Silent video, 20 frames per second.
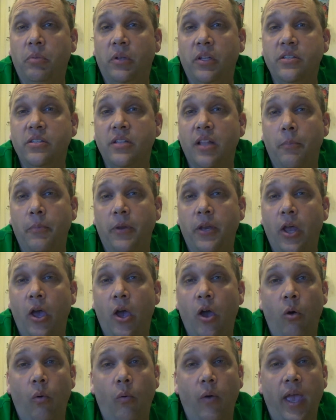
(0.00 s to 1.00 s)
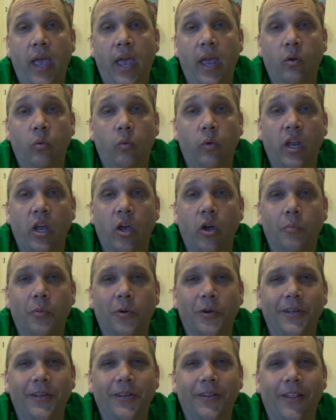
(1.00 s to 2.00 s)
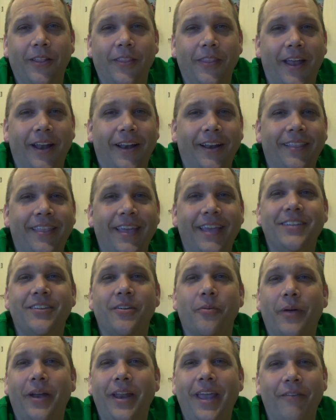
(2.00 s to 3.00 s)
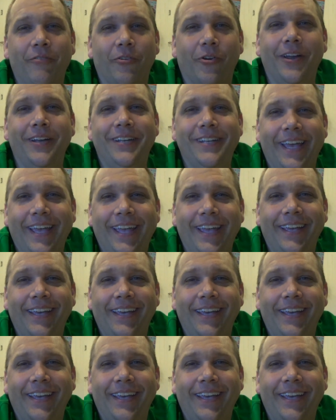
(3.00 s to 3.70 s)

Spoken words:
please let me know, and we can go into more detail on that. Thanks, everybody. Have a great day.